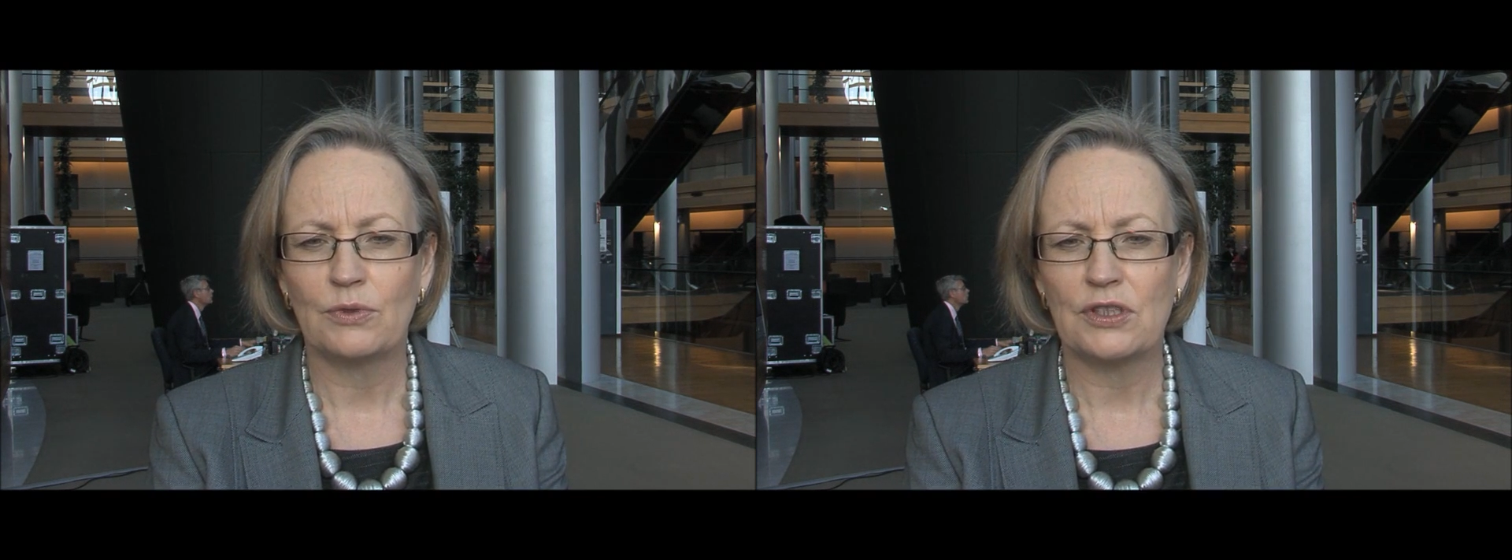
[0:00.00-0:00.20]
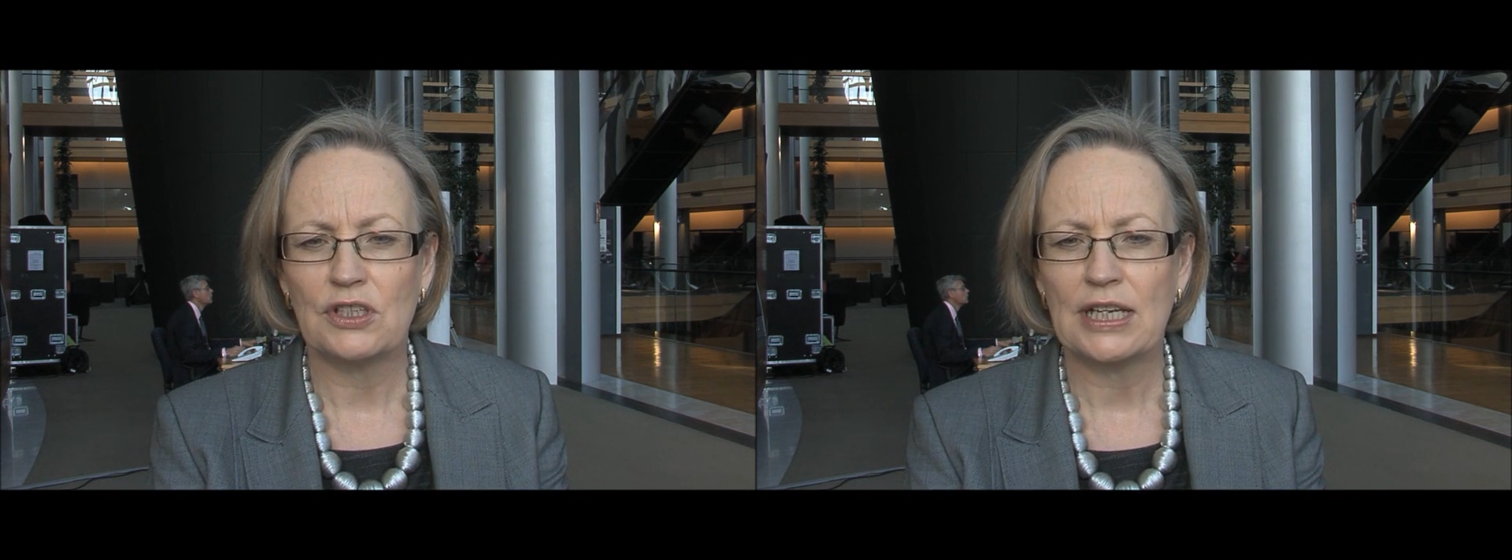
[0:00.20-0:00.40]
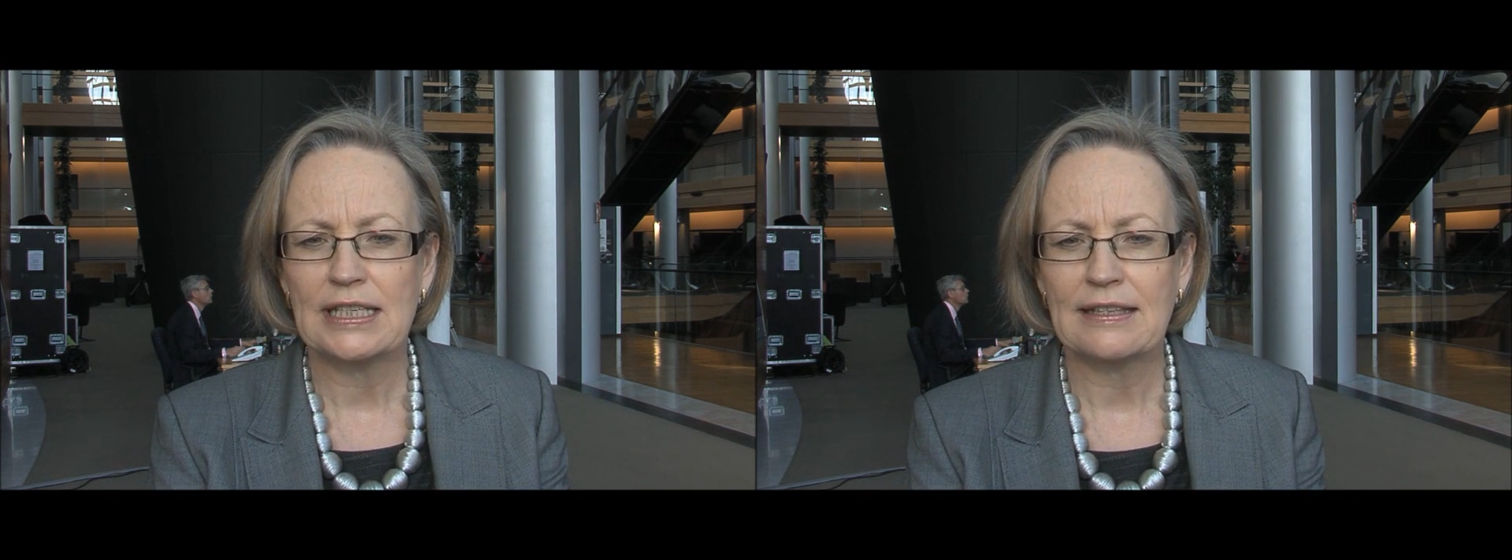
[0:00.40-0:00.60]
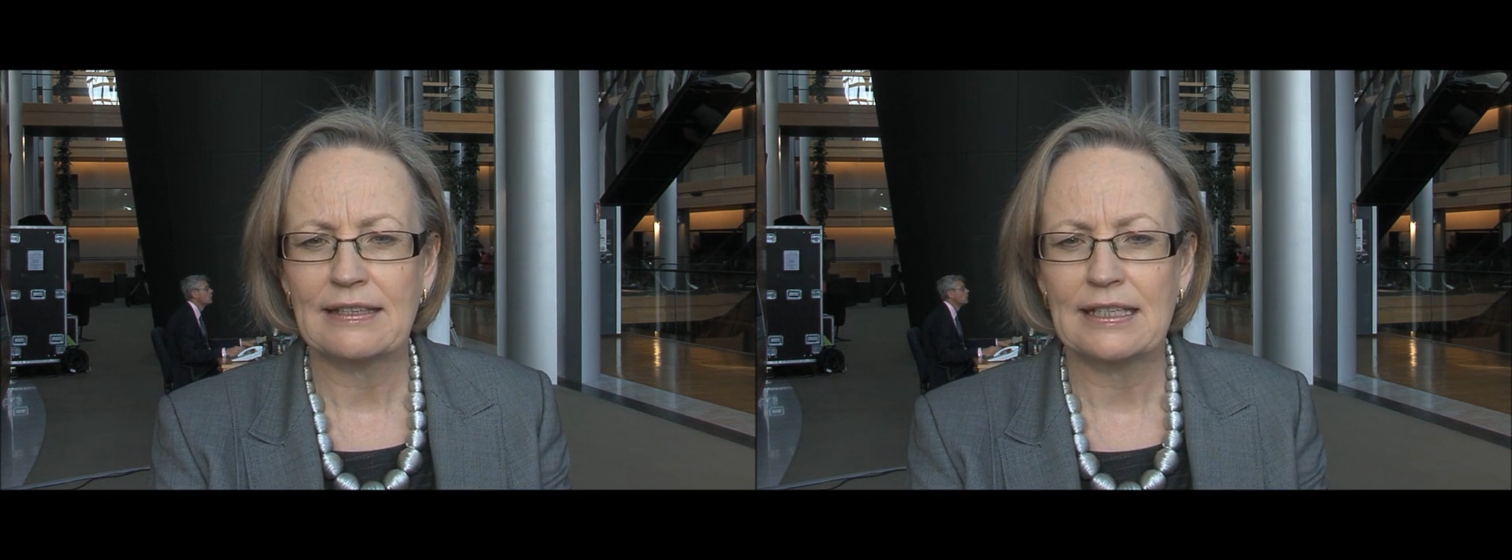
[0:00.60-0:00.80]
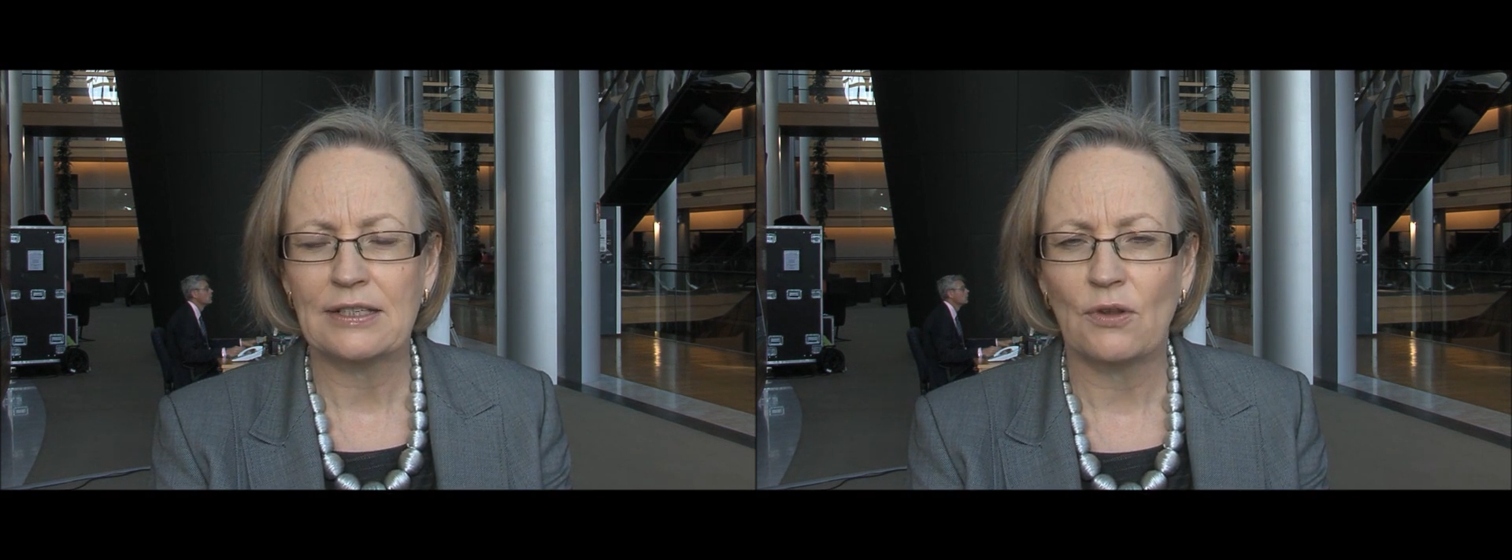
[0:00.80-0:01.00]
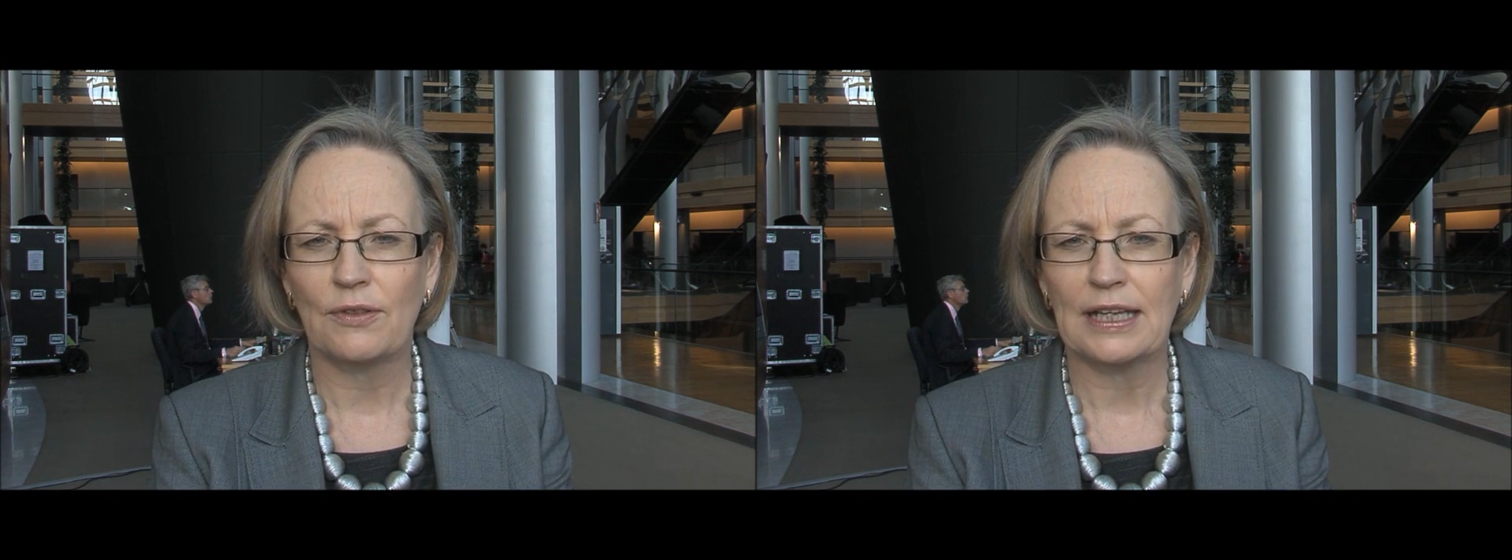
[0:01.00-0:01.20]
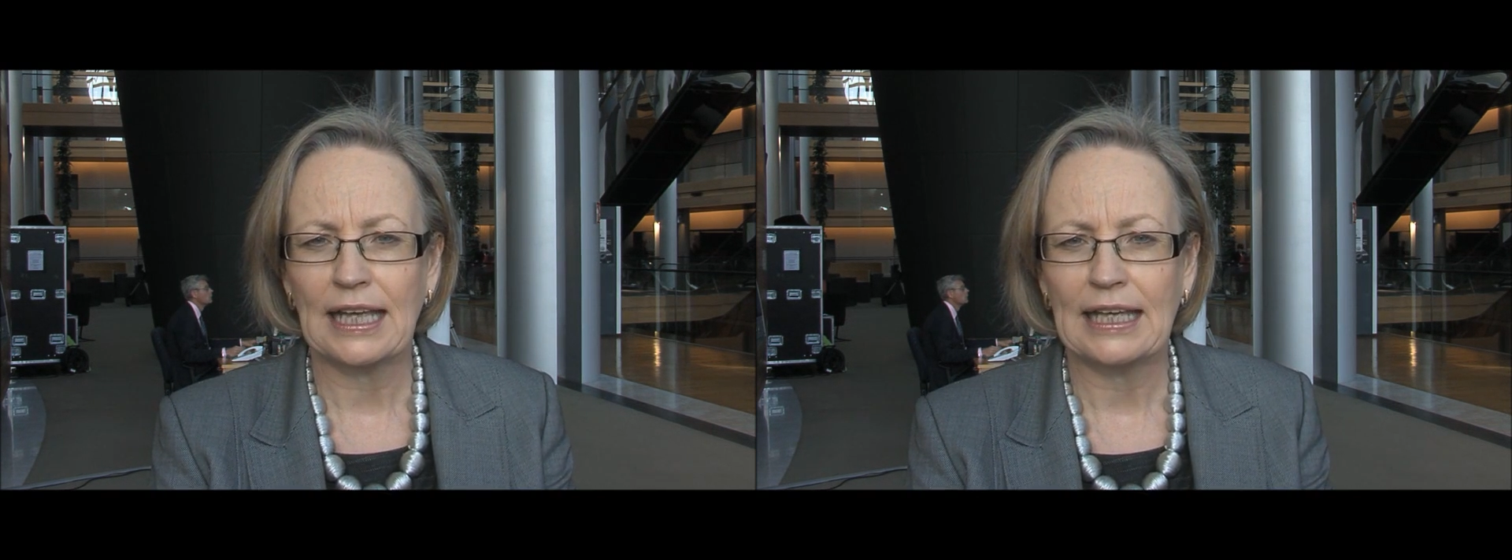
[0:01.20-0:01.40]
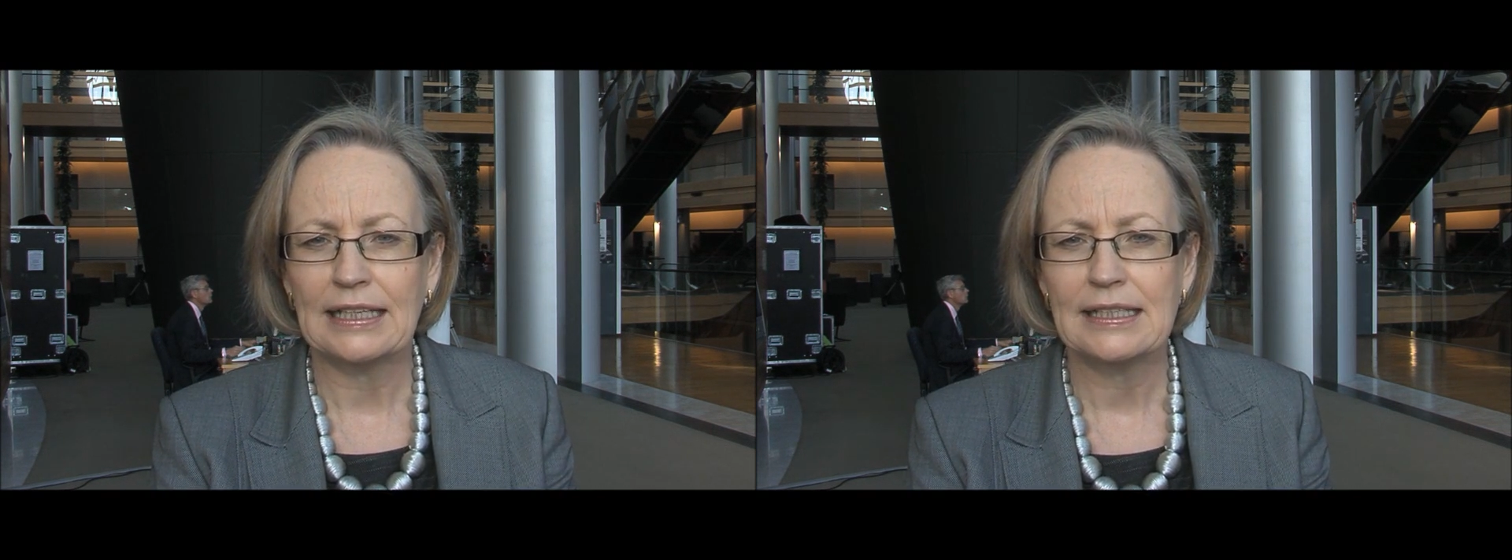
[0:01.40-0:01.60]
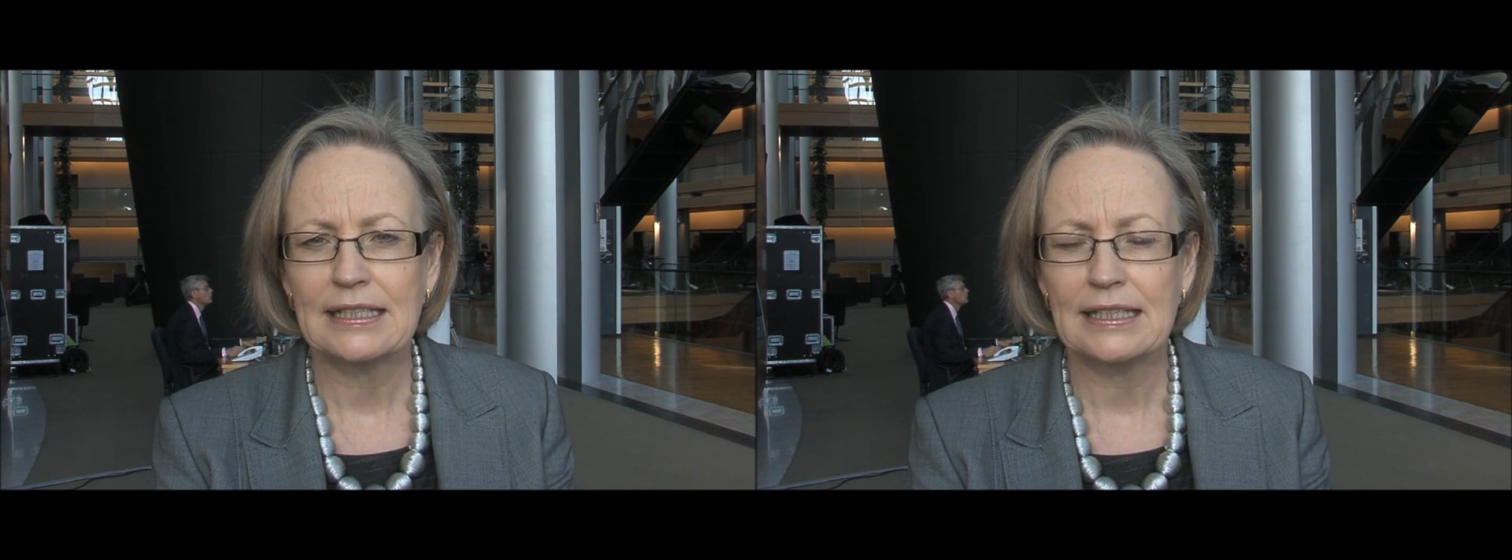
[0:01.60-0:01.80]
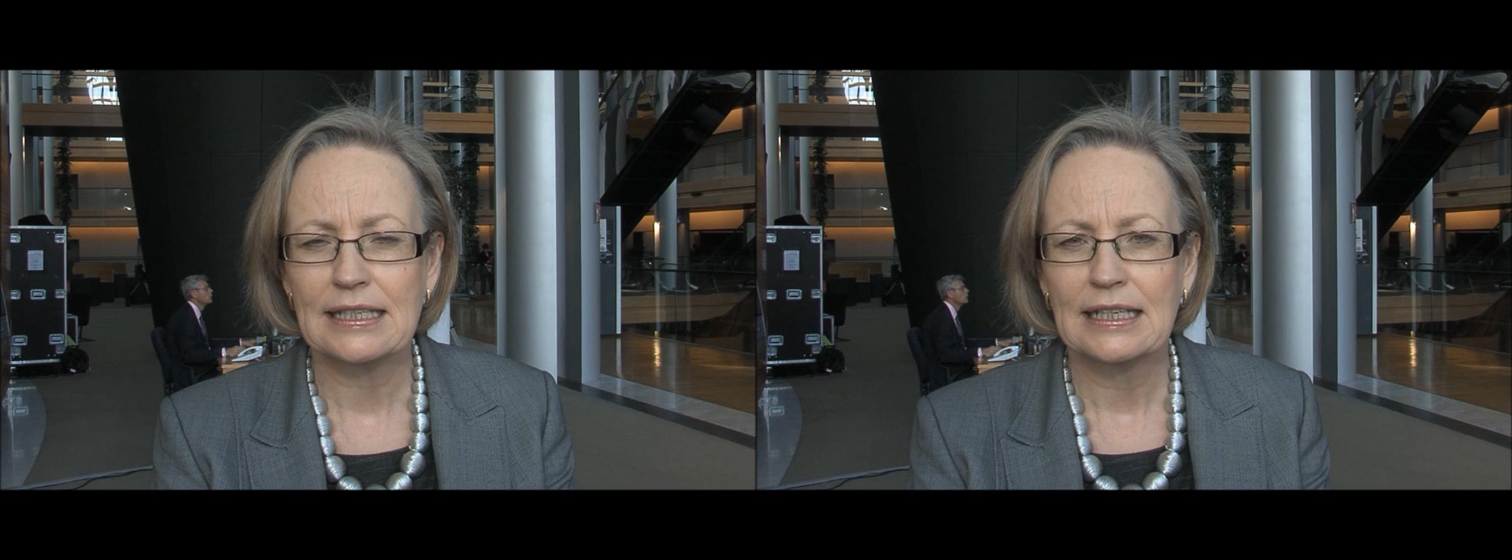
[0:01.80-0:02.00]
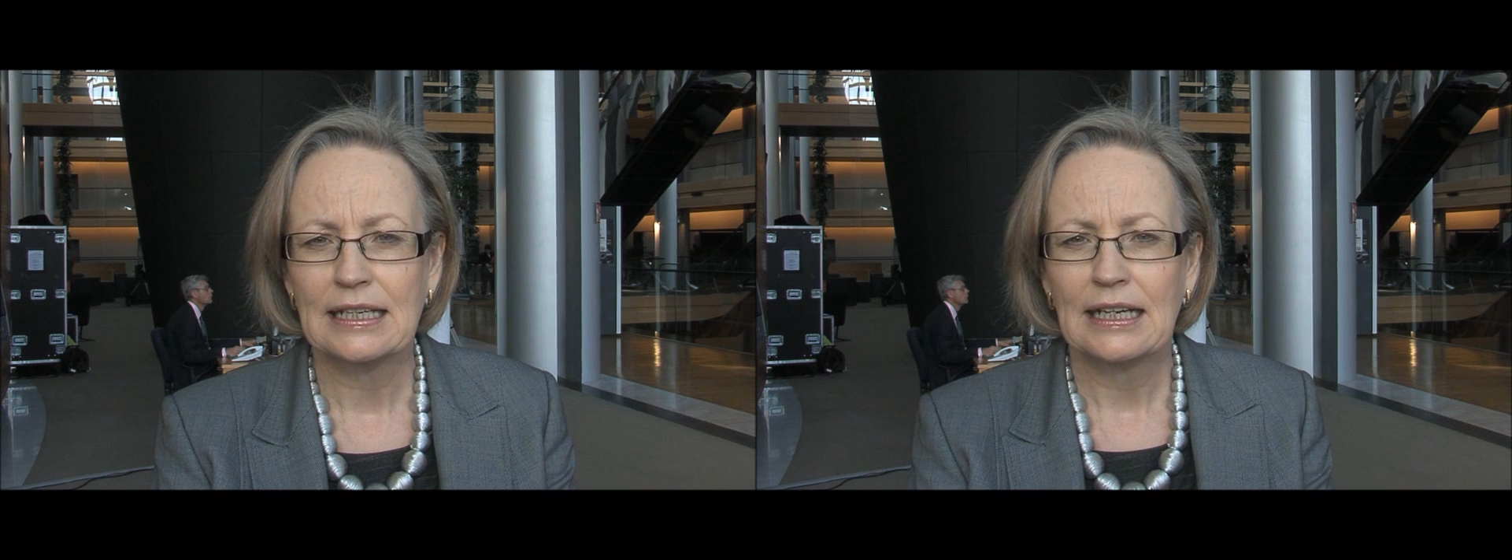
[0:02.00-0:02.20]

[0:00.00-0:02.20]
would suggest that this is not the case.